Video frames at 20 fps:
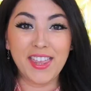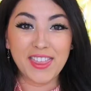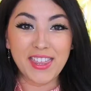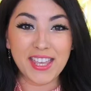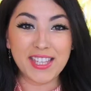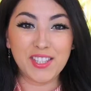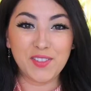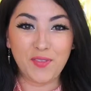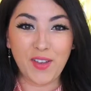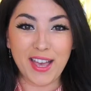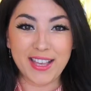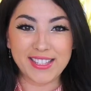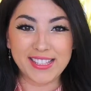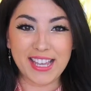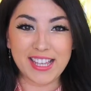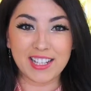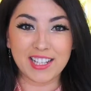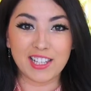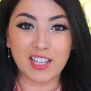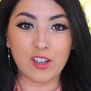This
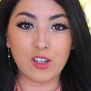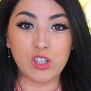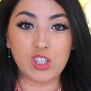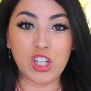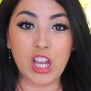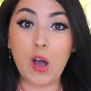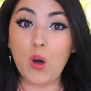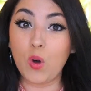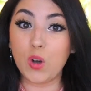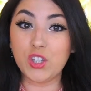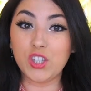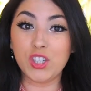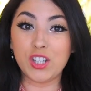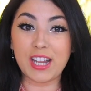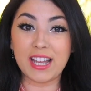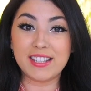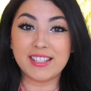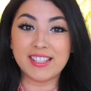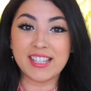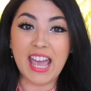first enclosure, or
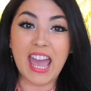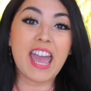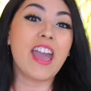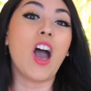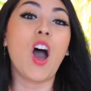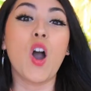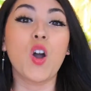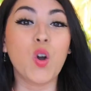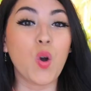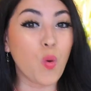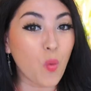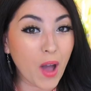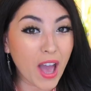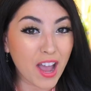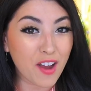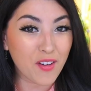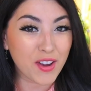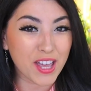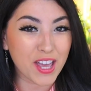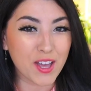should I say
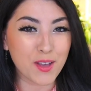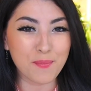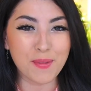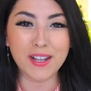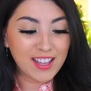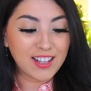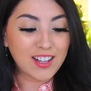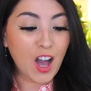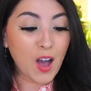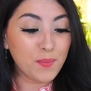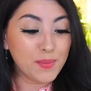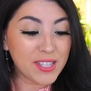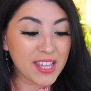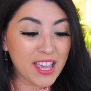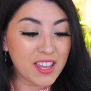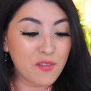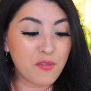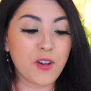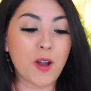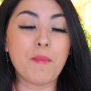aquarium, comes
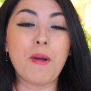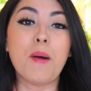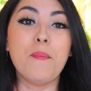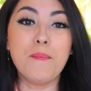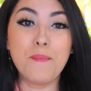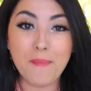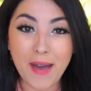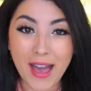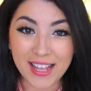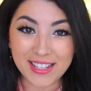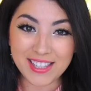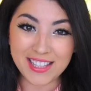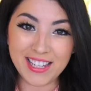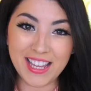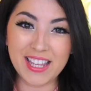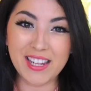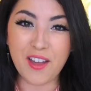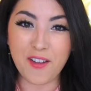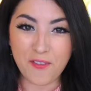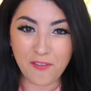in from
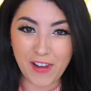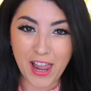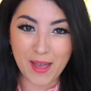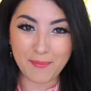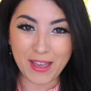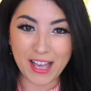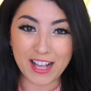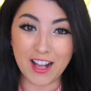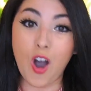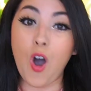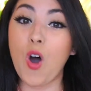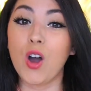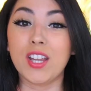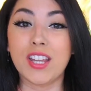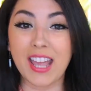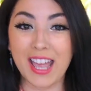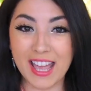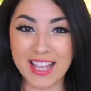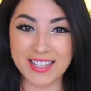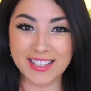Madeline Fleming
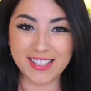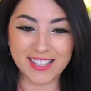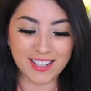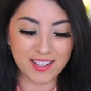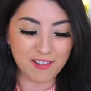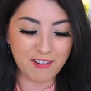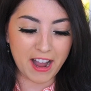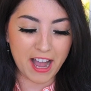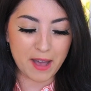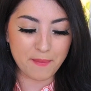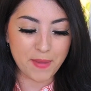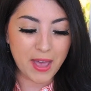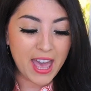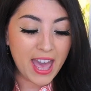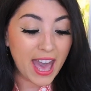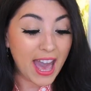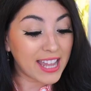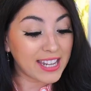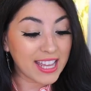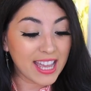on Instagram,
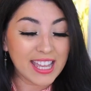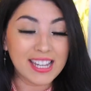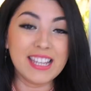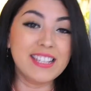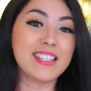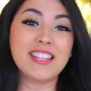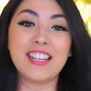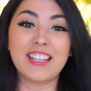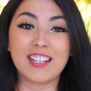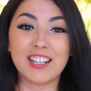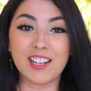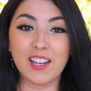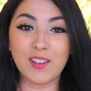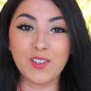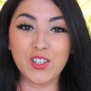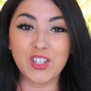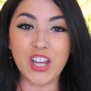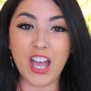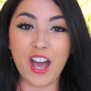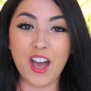and it is an
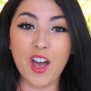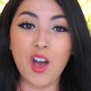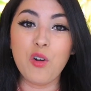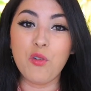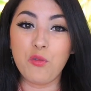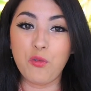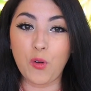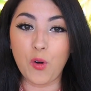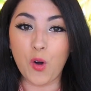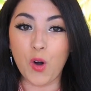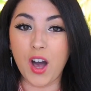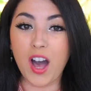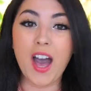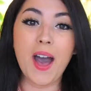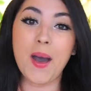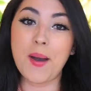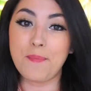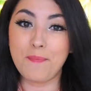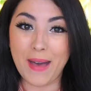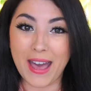enclosure for
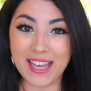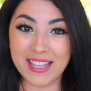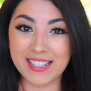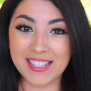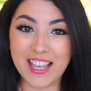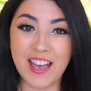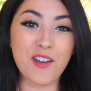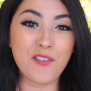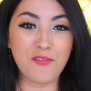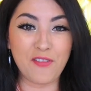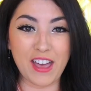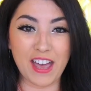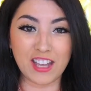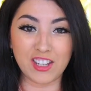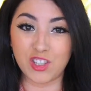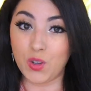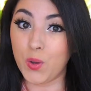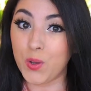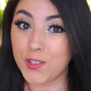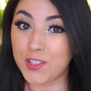her betta
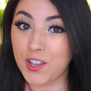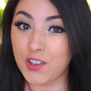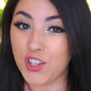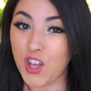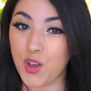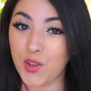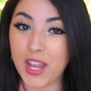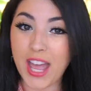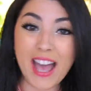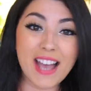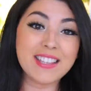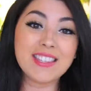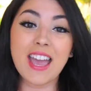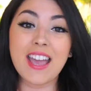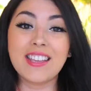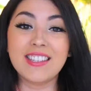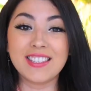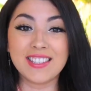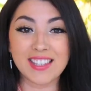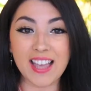fish, also known as
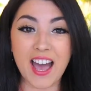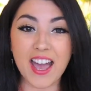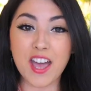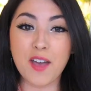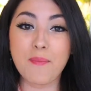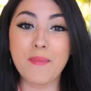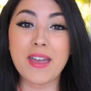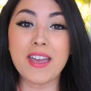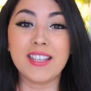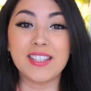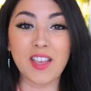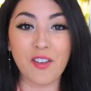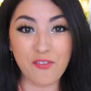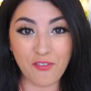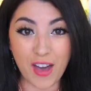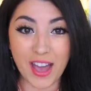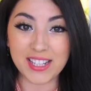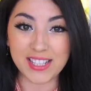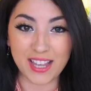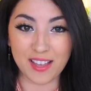a Siamese
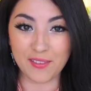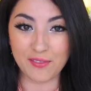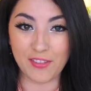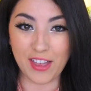fighting